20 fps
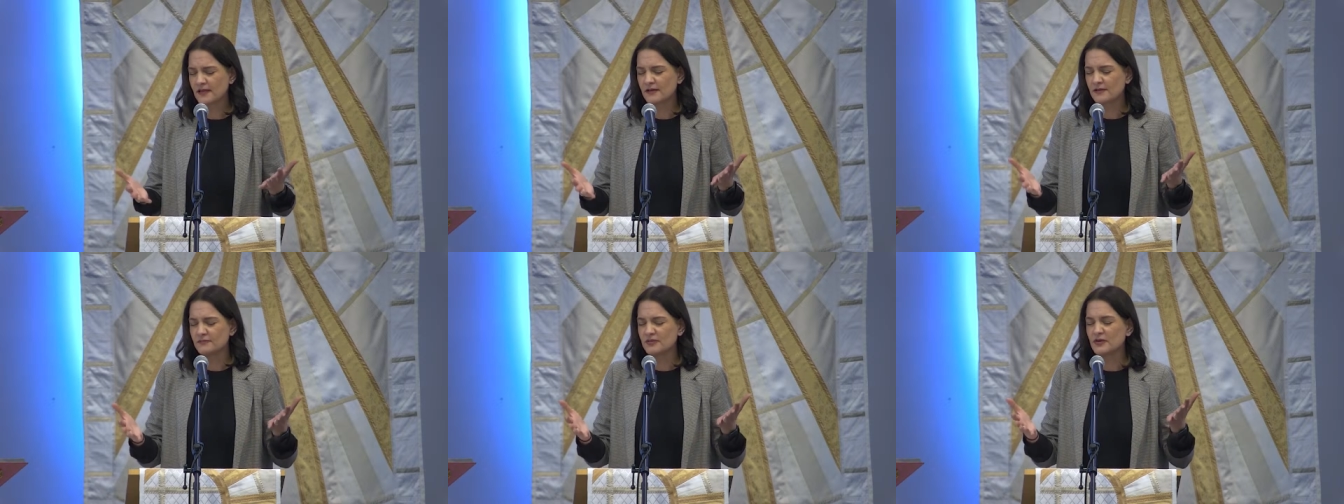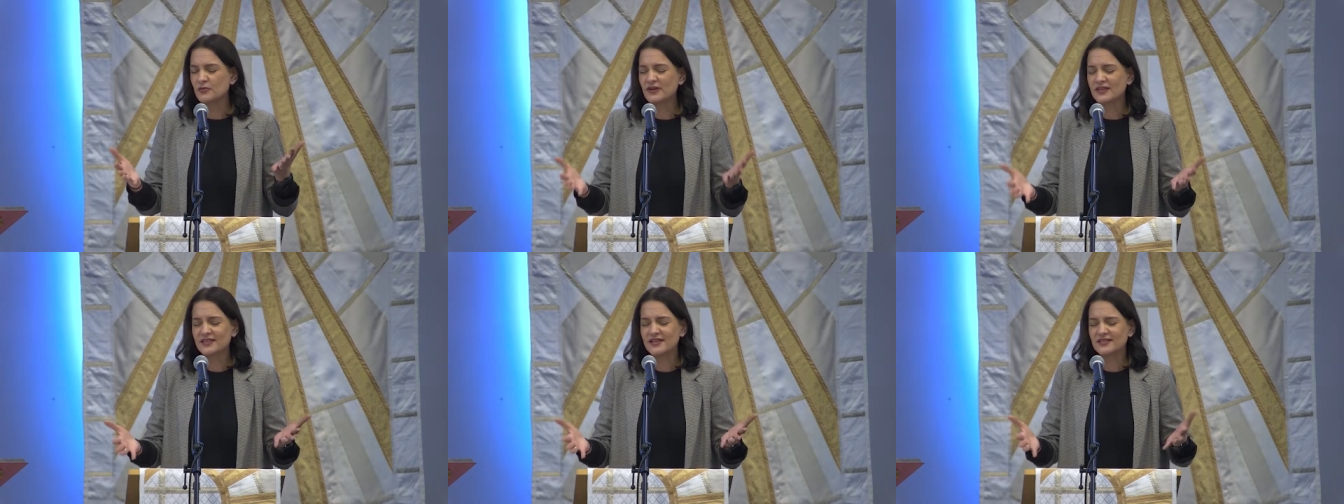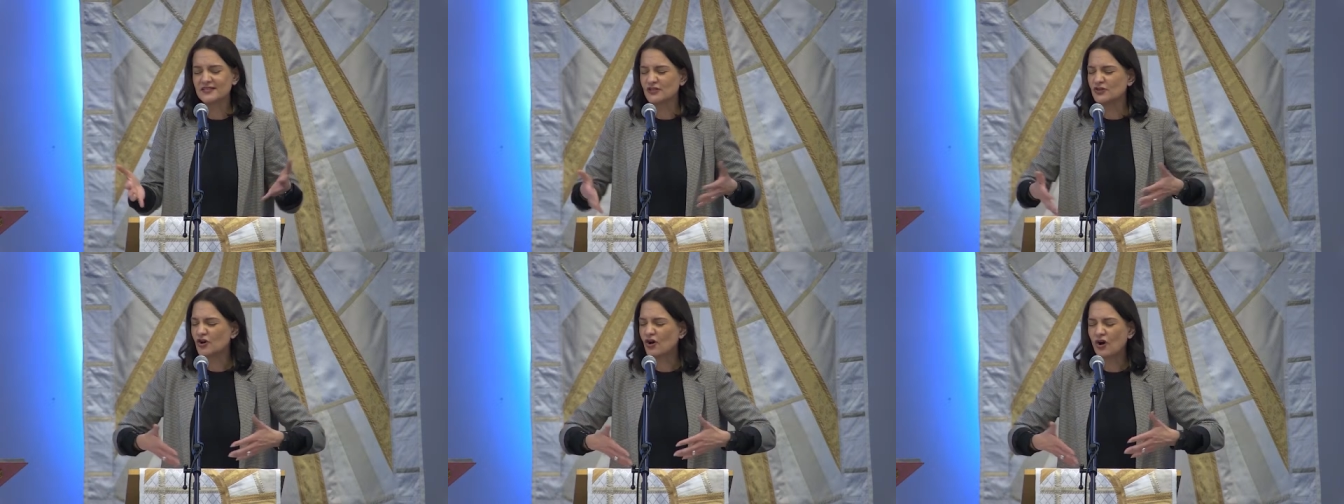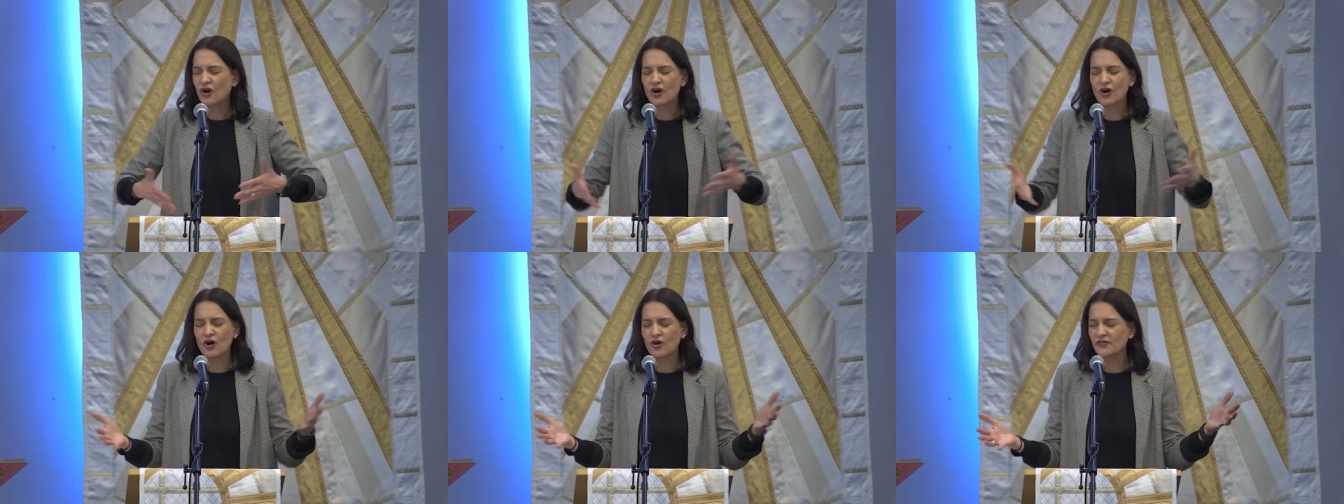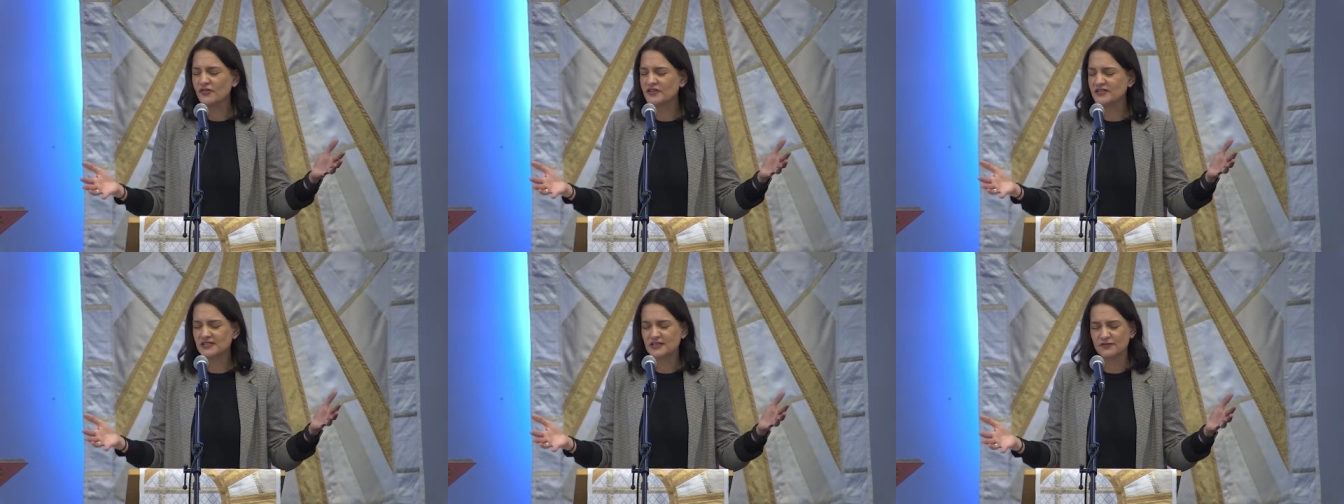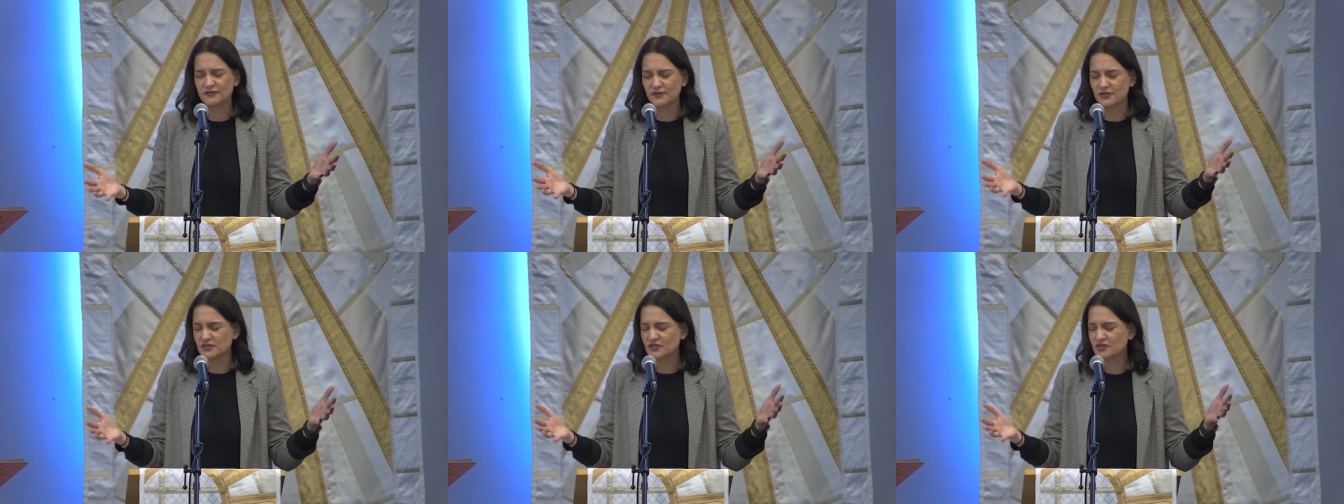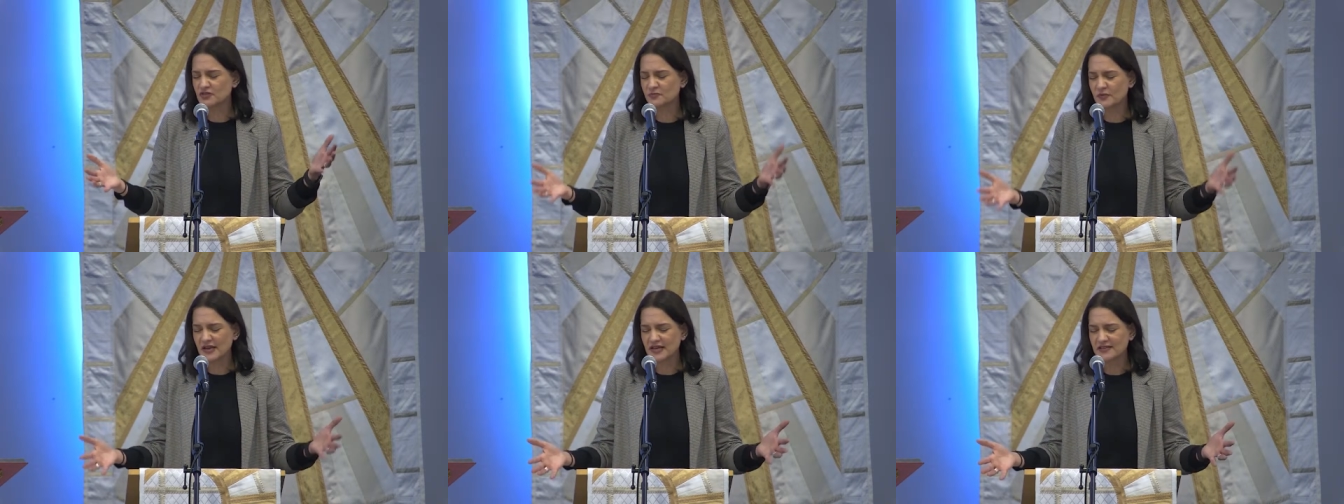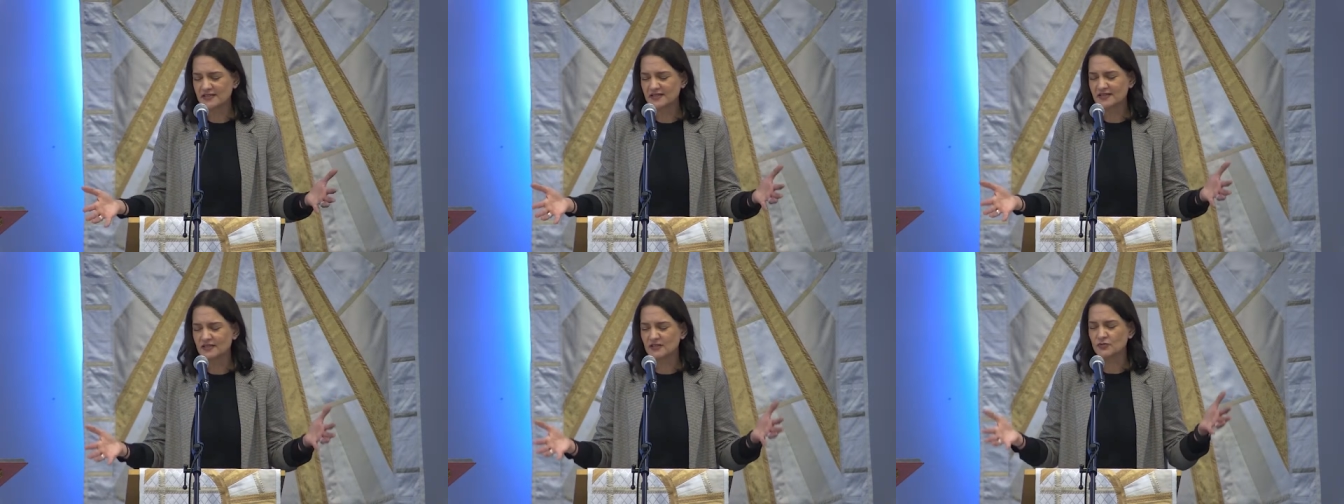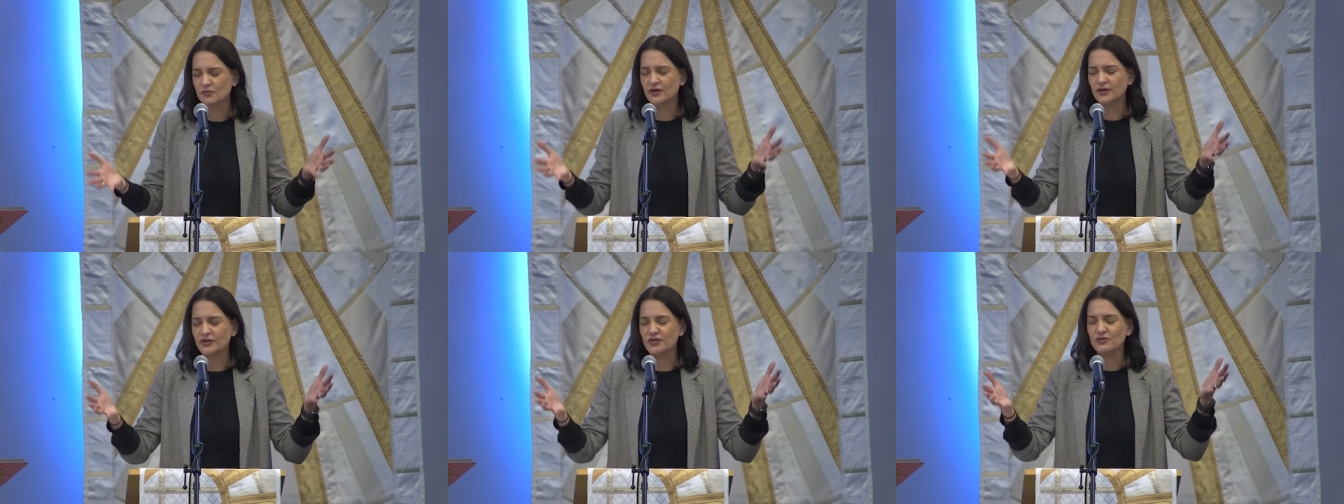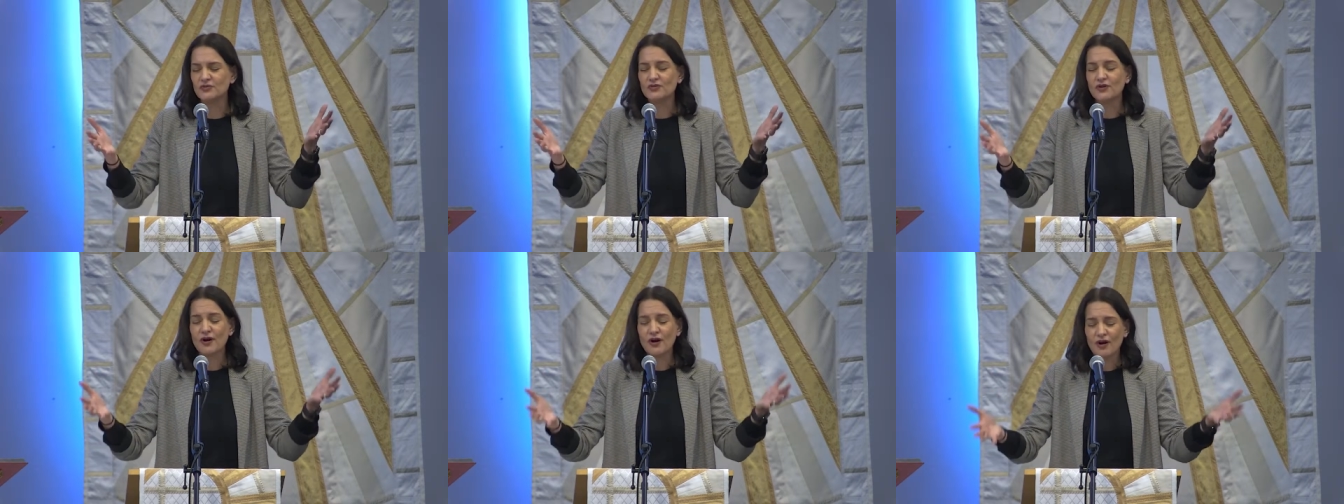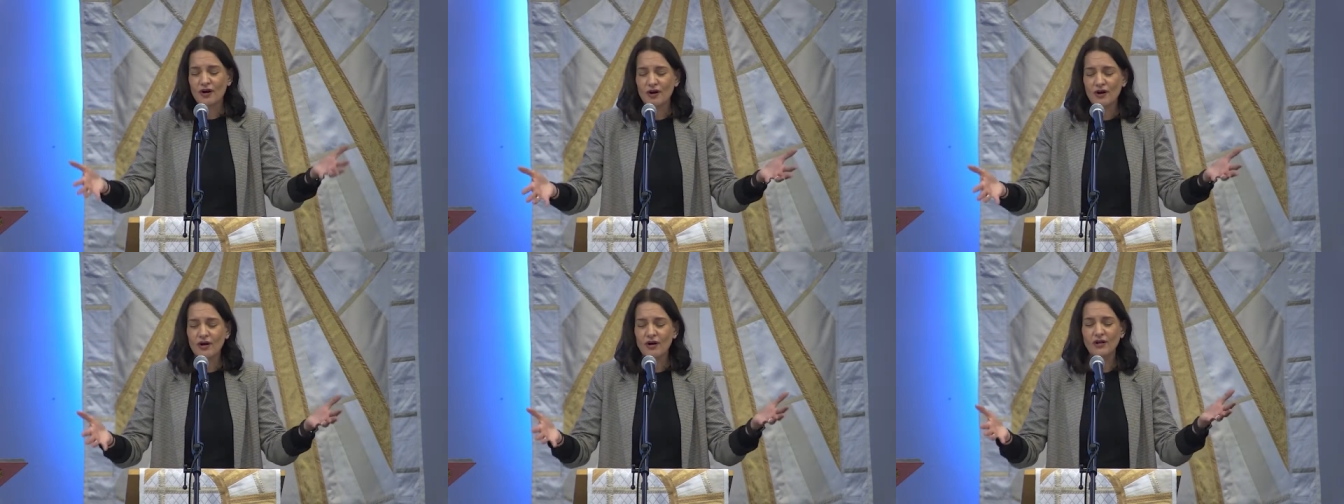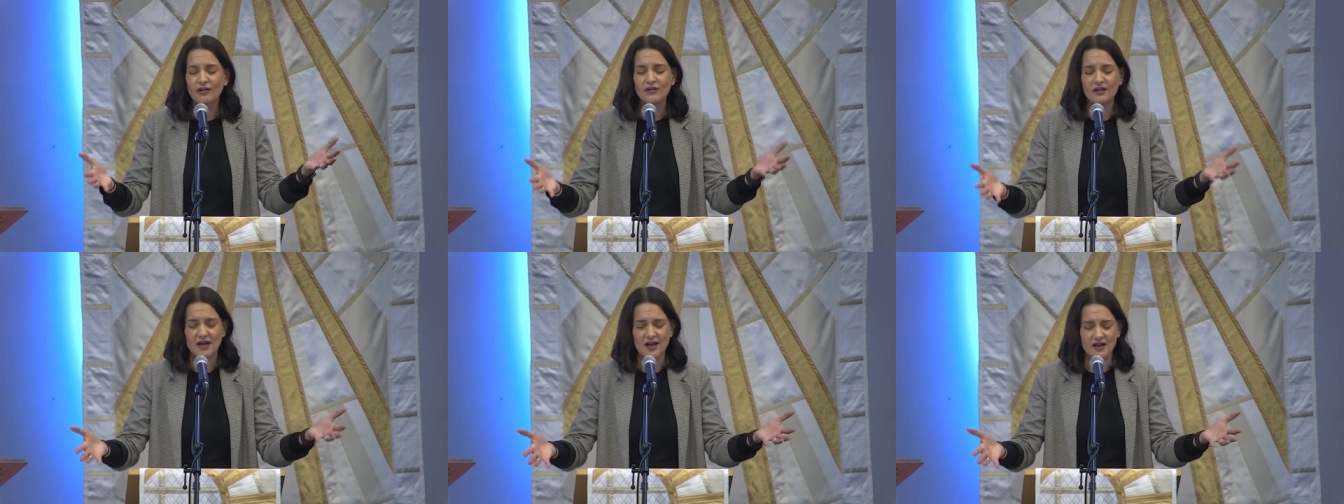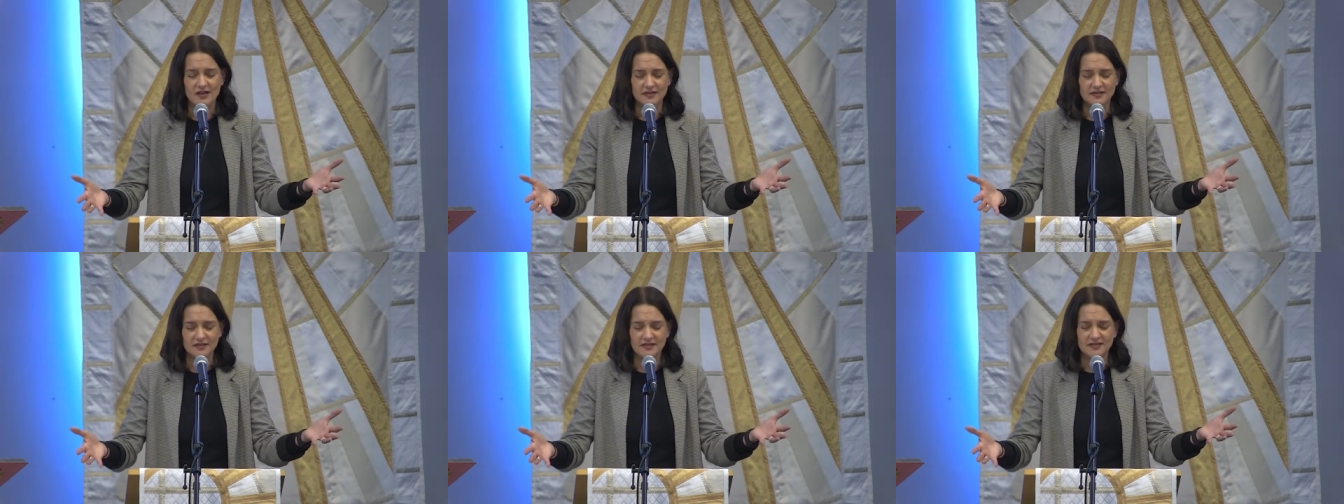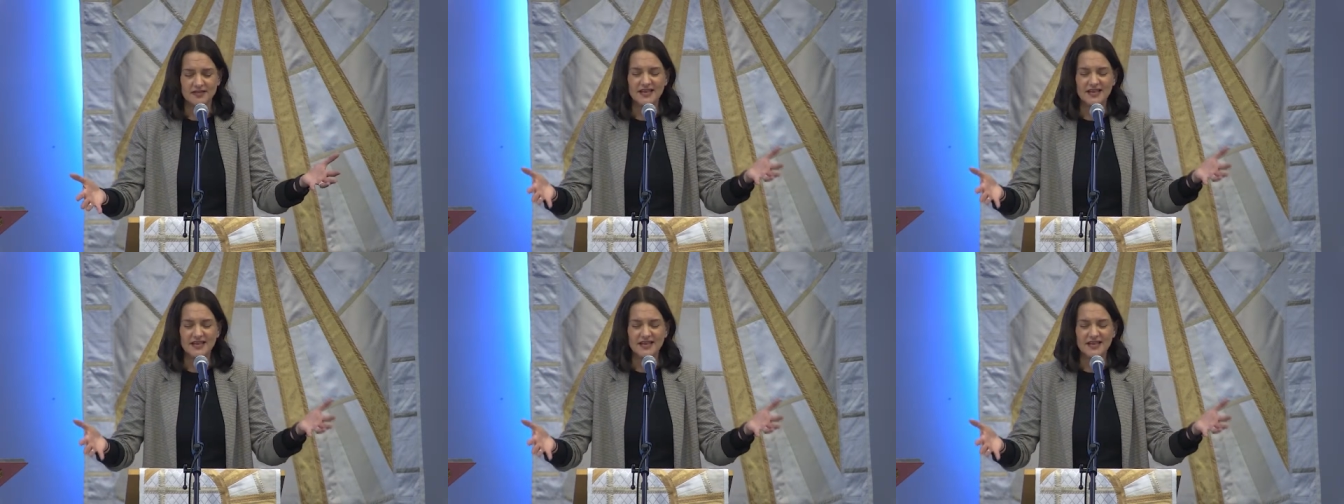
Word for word: Be with us in all the different spaces where you call us,